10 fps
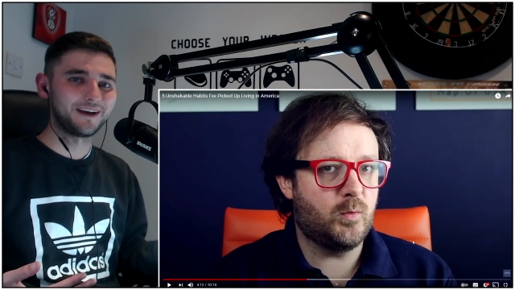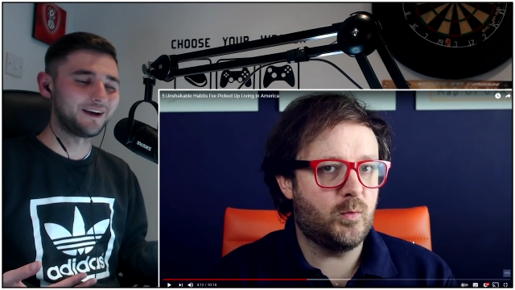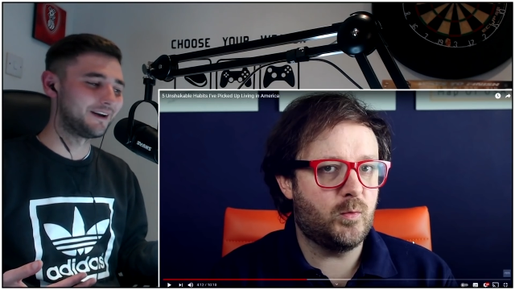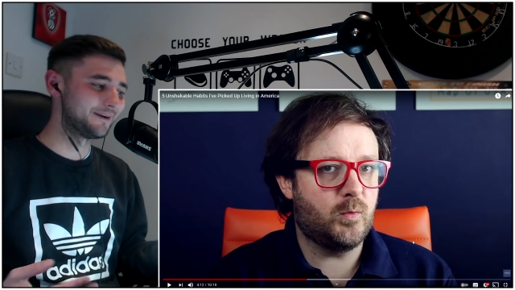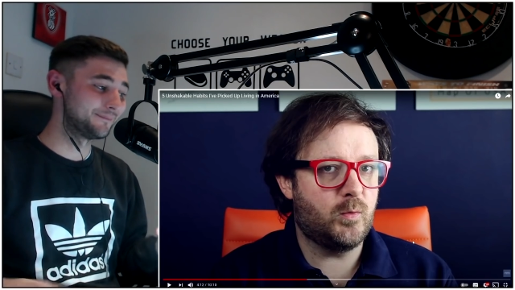
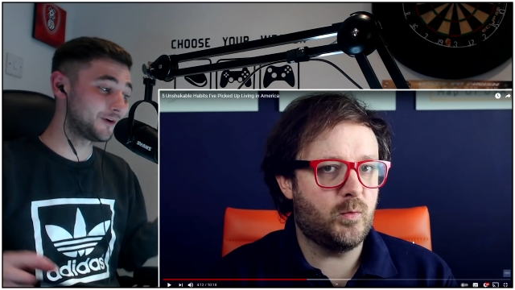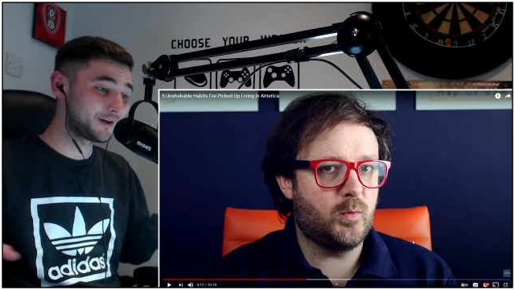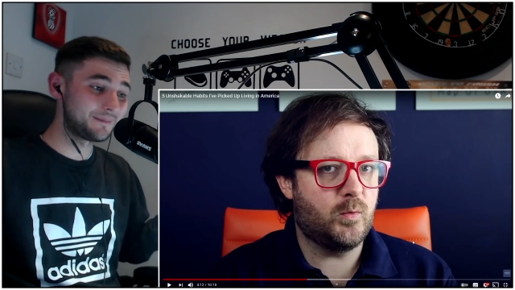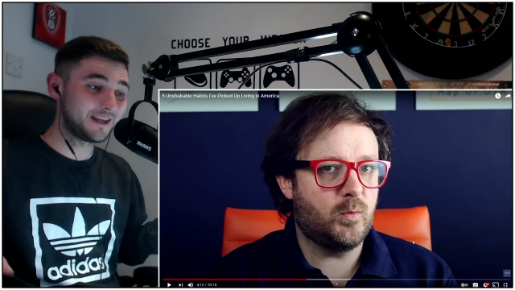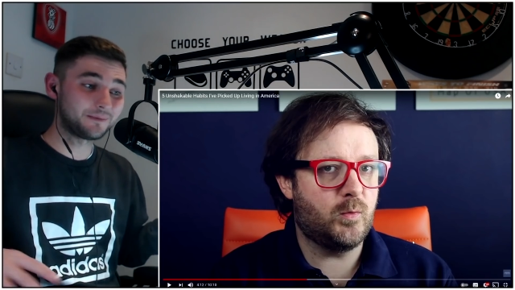Speaker 1: Um, not
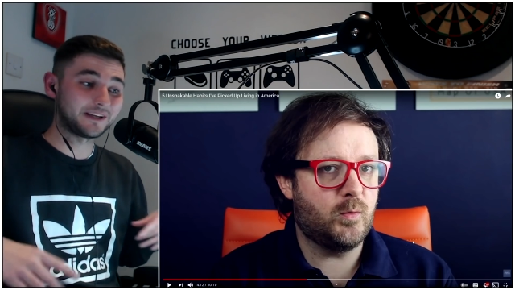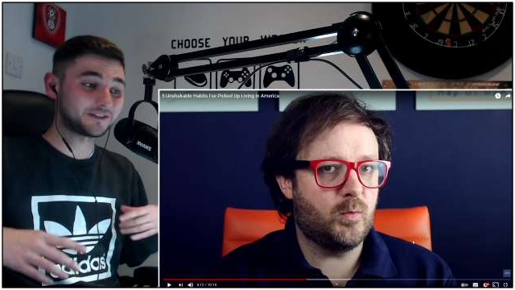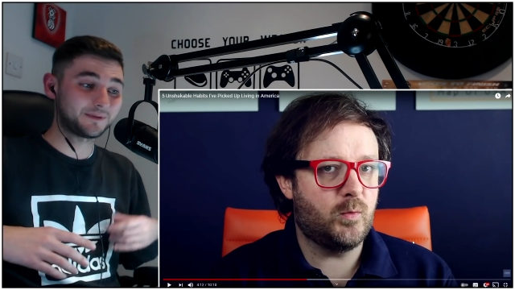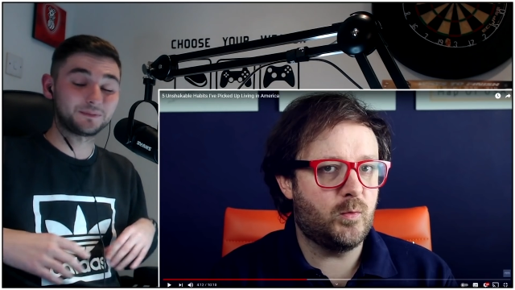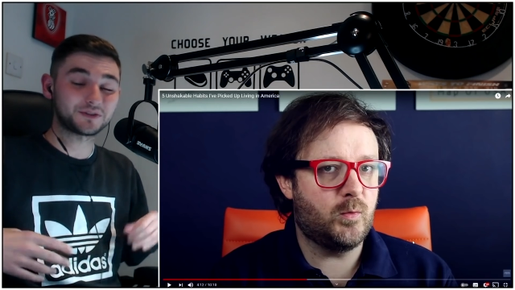in a mean way,
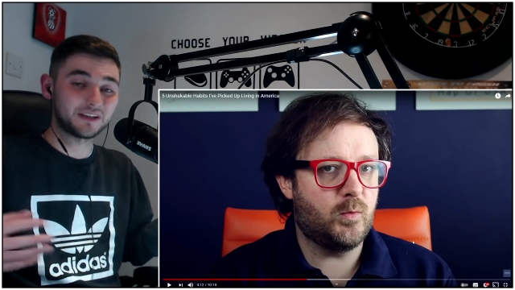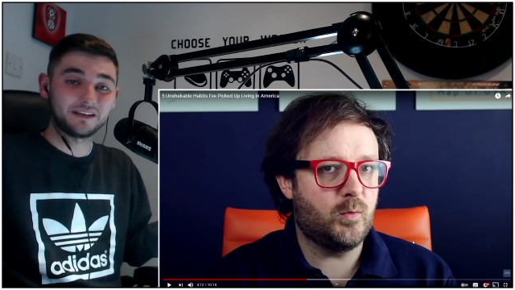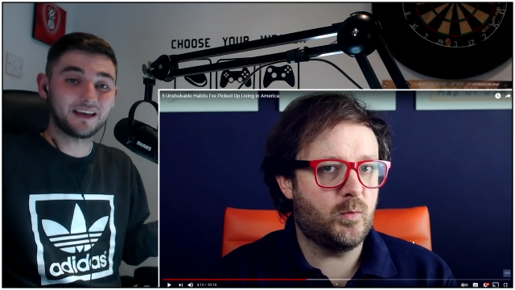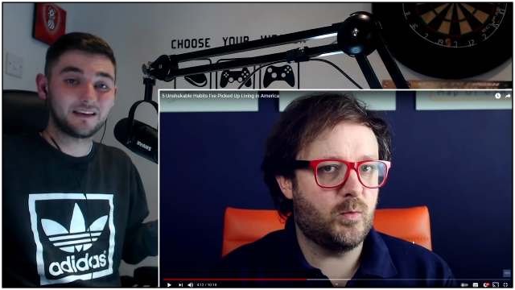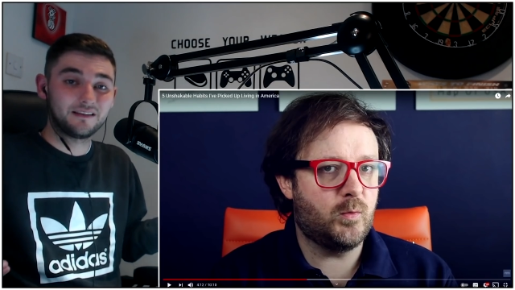just people
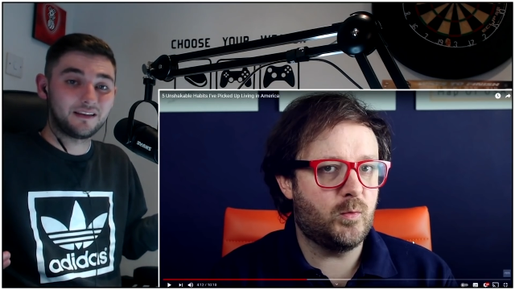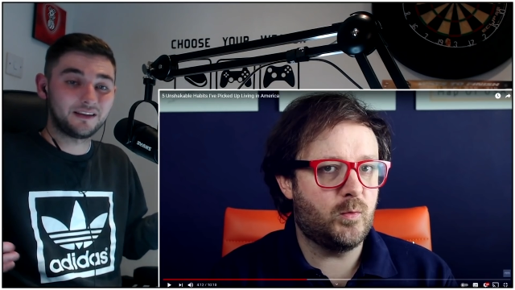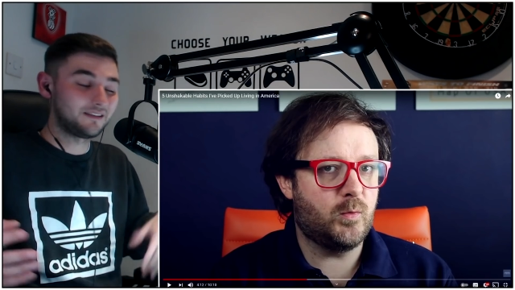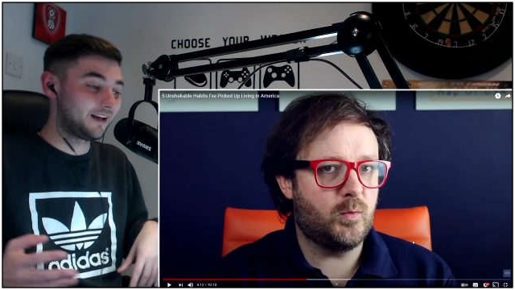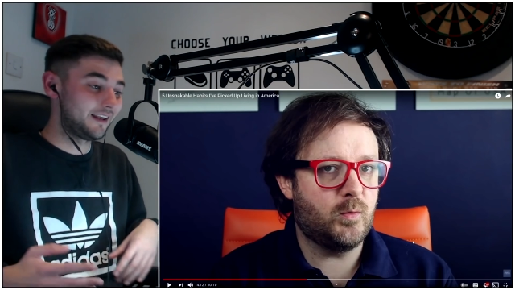saying, yeah,
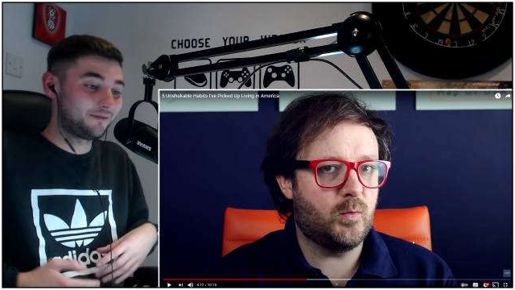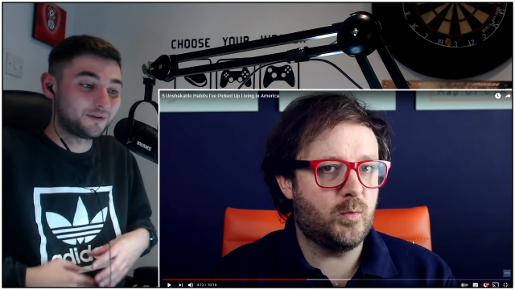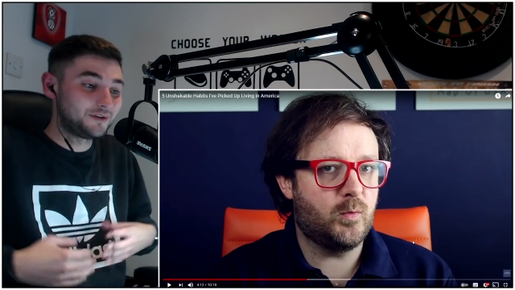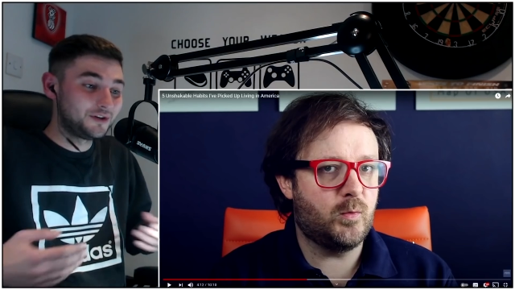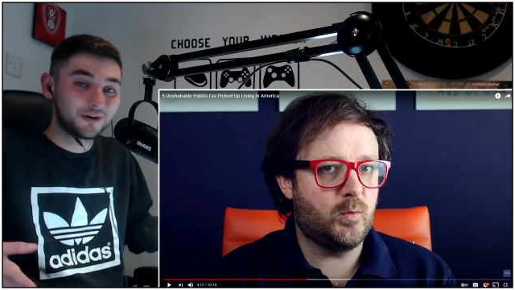like if
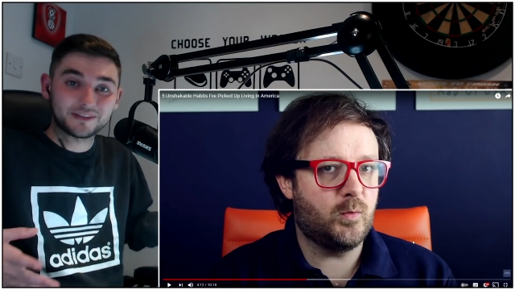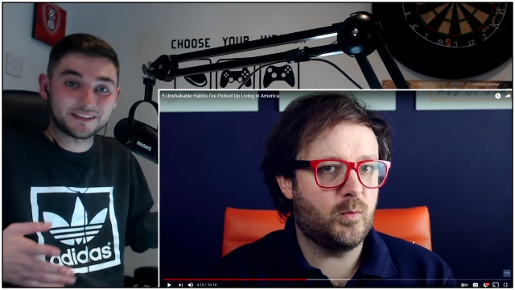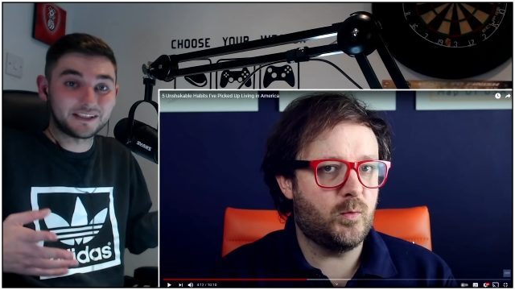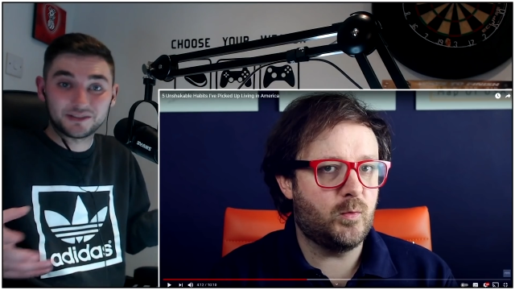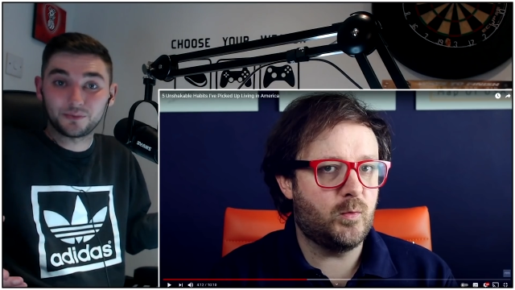you're in New York
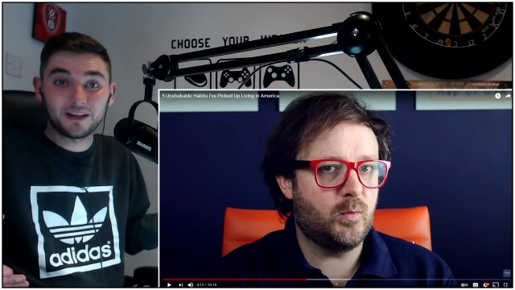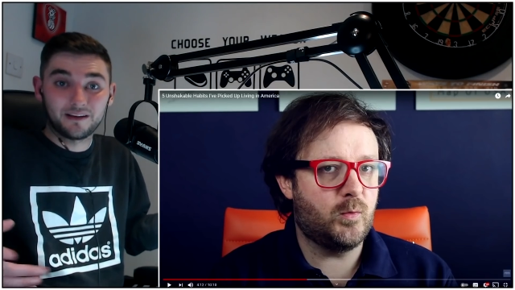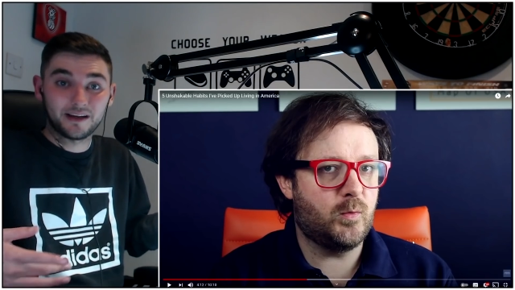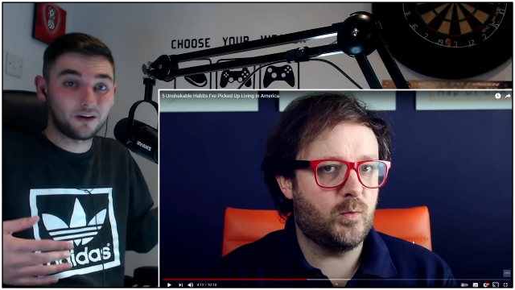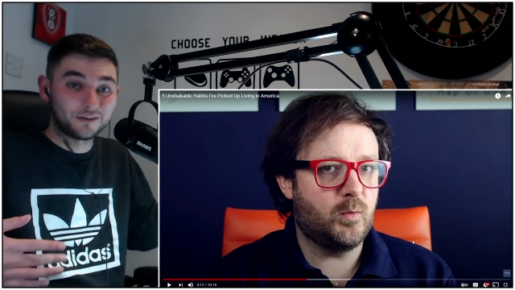City, somewhere
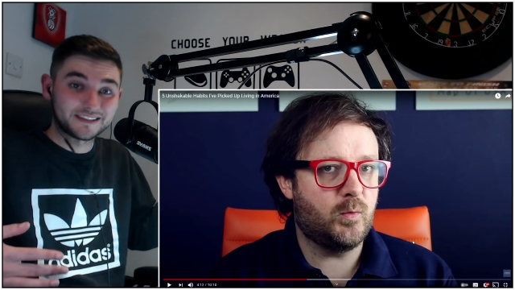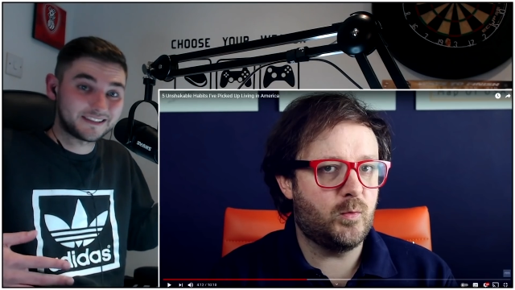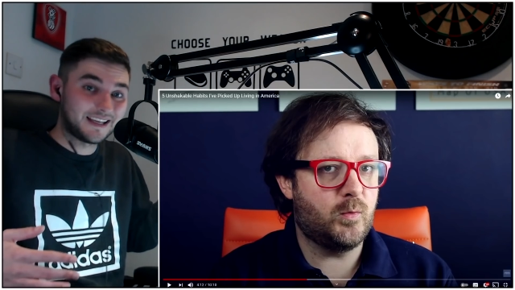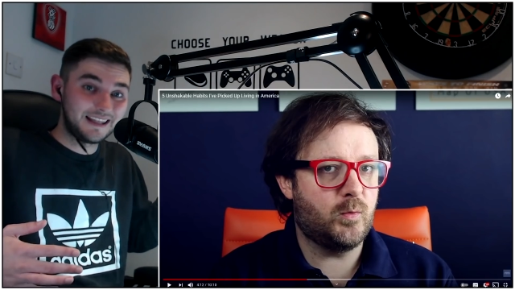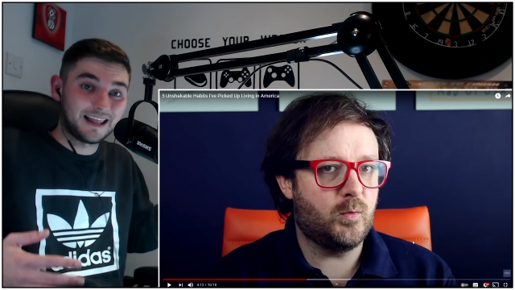like that, or a
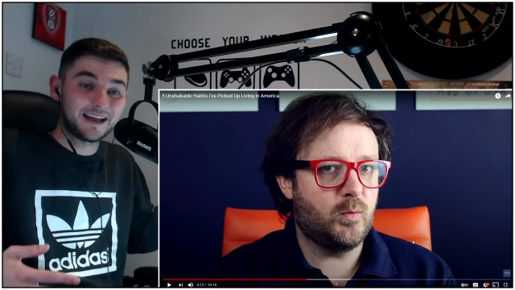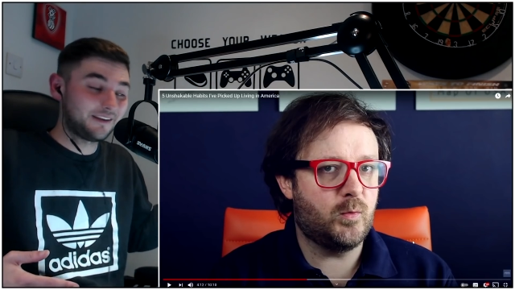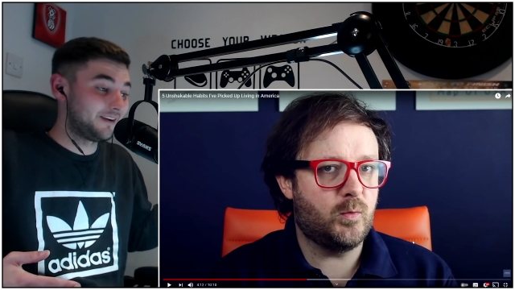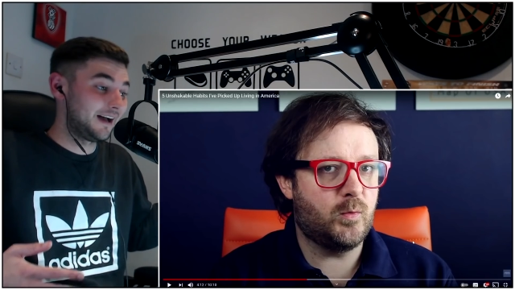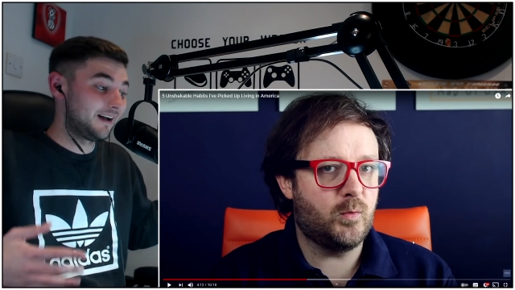city
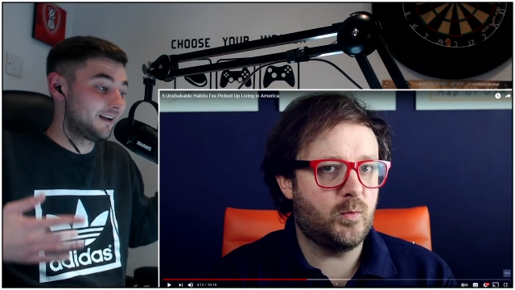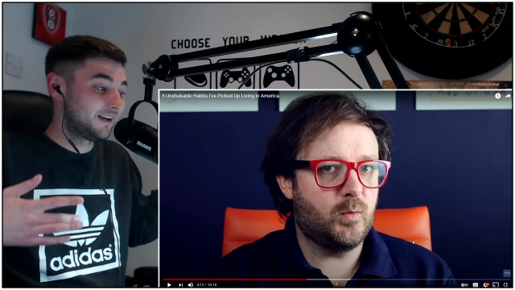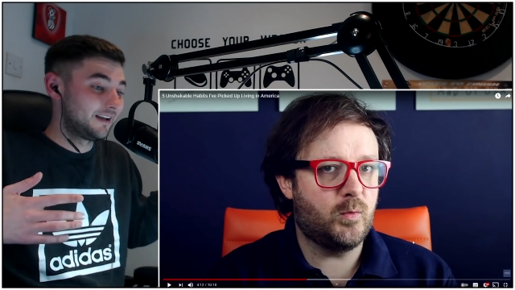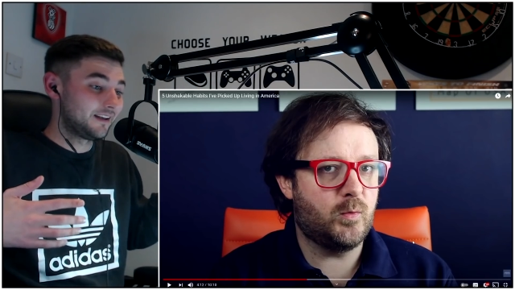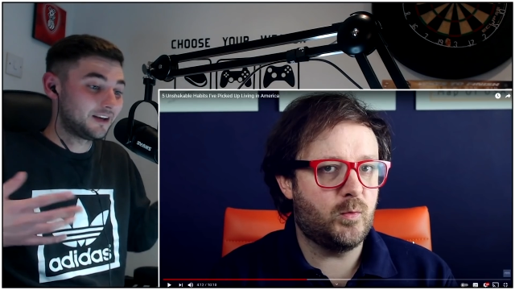like that,
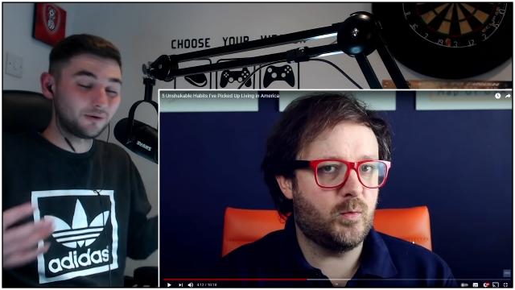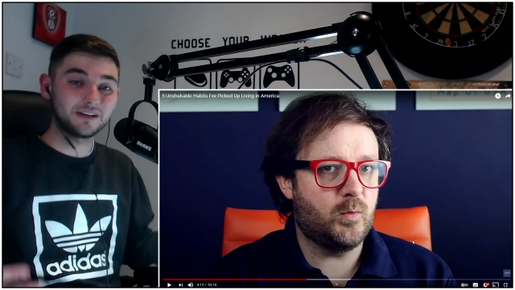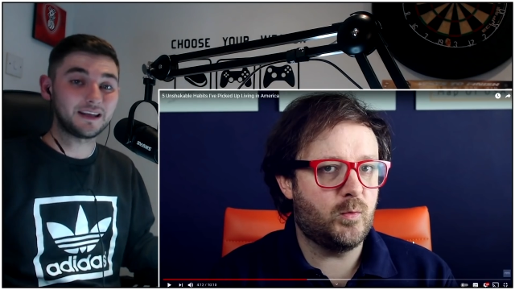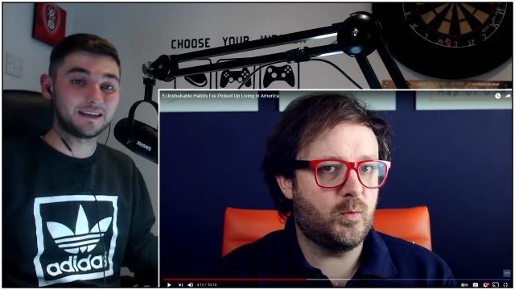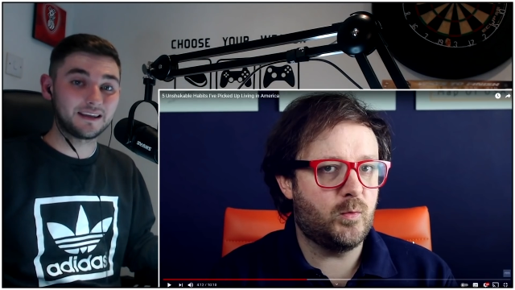you don't
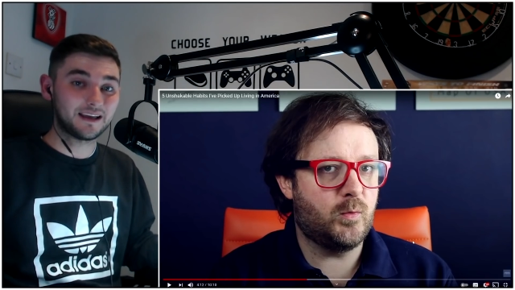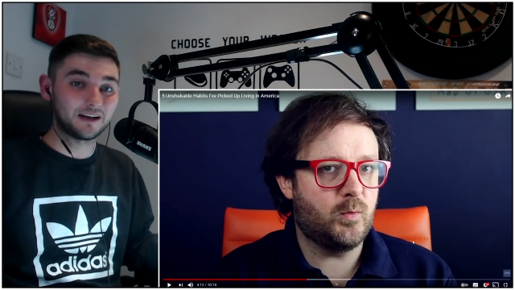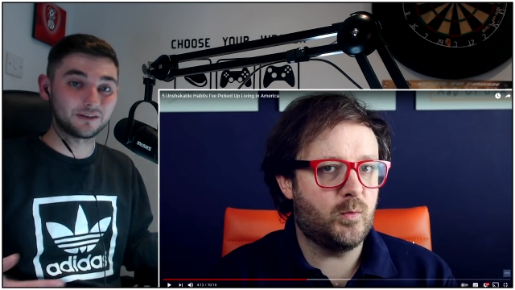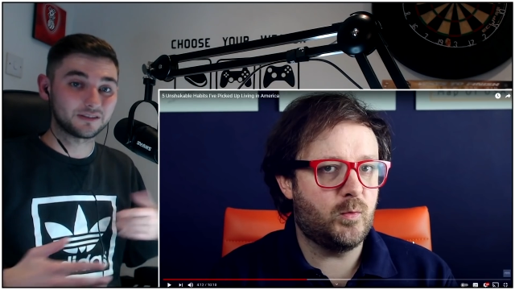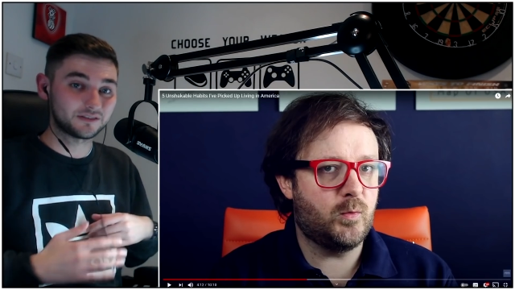want to let your cat
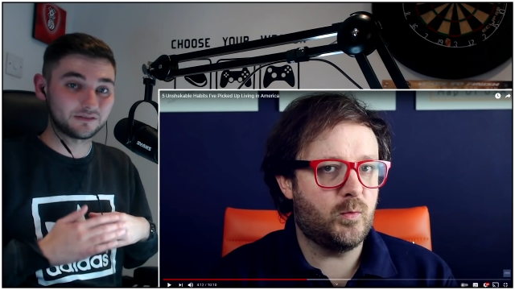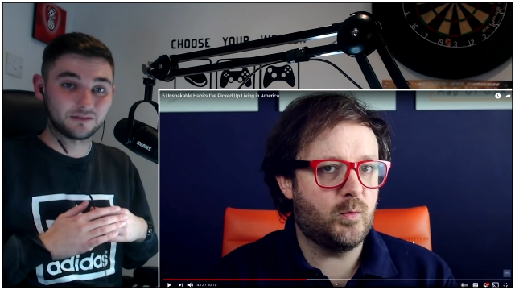out because